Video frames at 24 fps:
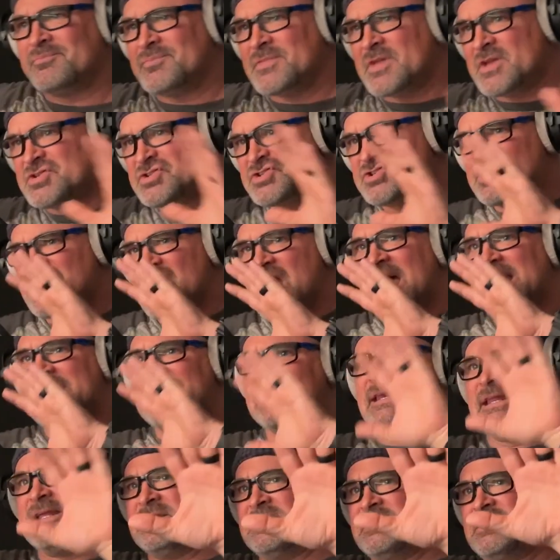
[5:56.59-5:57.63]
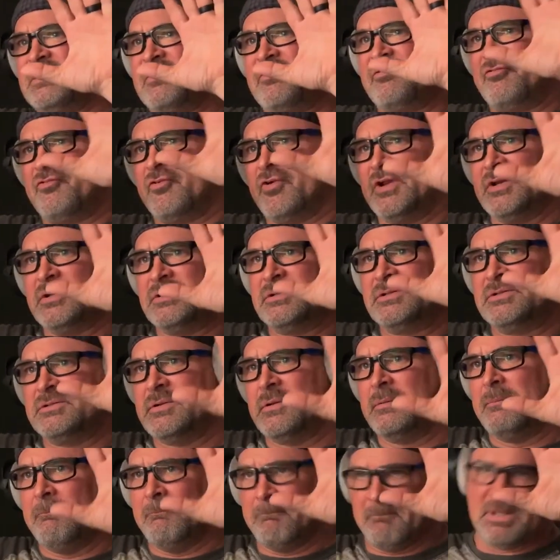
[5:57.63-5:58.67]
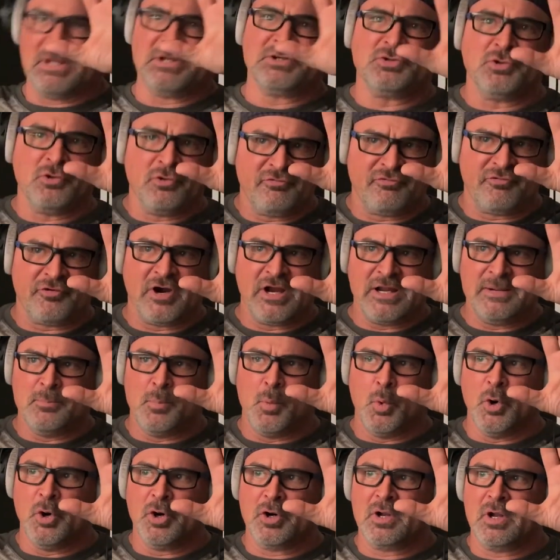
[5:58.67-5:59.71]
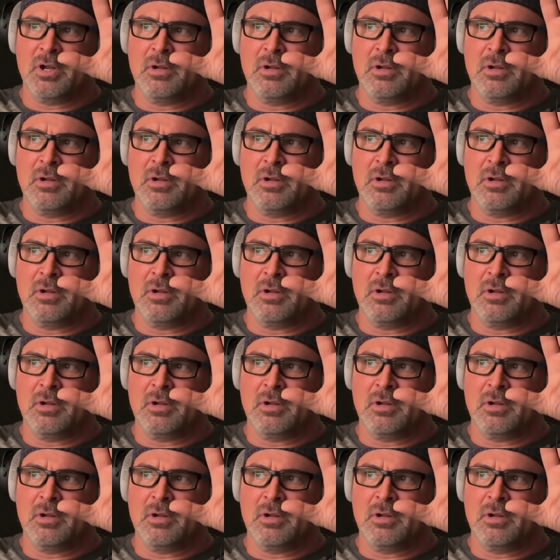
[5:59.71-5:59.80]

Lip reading: Slightly different mental framework.